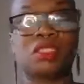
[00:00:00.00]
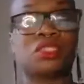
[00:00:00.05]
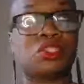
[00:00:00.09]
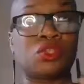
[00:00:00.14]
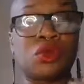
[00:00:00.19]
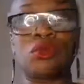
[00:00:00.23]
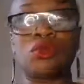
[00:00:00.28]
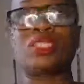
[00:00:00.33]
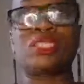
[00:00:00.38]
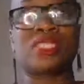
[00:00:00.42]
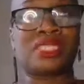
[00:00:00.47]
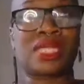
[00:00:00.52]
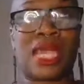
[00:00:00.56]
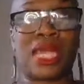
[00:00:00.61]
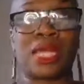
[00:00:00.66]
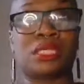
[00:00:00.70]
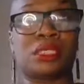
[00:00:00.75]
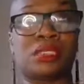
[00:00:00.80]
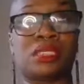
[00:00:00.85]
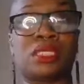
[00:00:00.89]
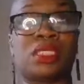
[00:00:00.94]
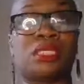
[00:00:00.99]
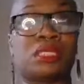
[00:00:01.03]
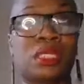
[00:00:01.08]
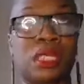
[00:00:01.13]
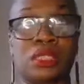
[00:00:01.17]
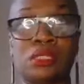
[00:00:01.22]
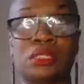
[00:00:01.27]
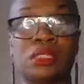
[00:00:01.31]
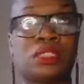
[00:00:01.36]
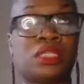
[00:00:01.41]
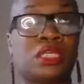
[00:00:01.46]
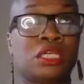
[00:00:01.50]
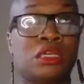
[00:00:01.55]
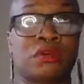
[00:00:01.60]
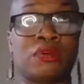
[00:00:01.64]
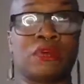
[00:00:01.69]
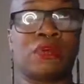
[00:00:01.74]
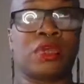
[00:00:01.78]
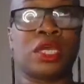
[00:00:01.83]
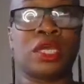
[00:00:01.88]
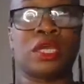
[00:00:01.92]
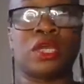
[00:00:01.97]
It's not as intense, the intensity
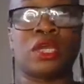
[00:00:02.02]
of,